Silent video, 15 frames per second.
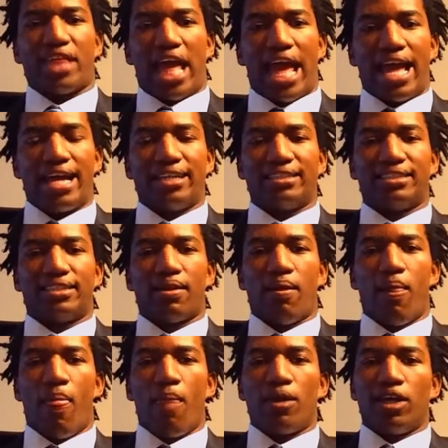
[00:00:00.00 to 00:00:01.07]
that,
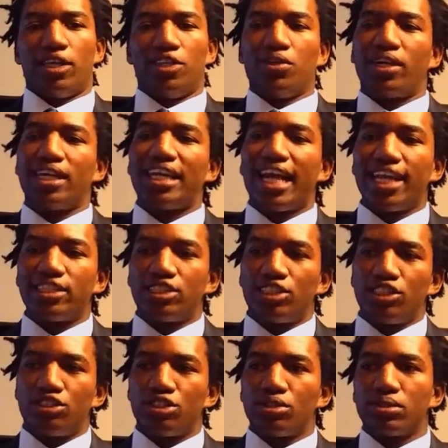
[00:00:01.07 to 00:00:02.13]
you can
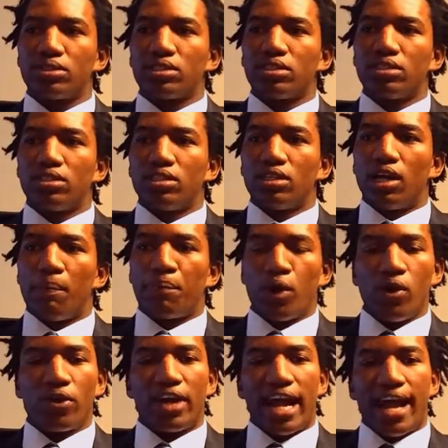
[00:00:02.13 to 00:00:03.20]
institute
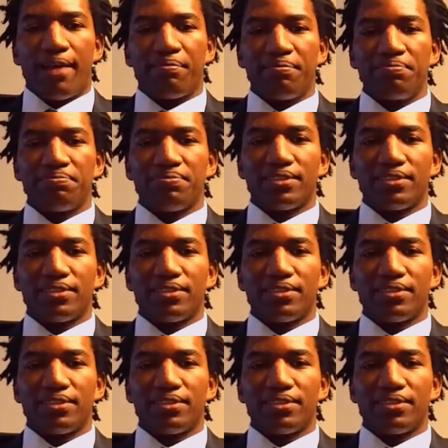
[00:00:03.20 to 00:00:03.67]
programs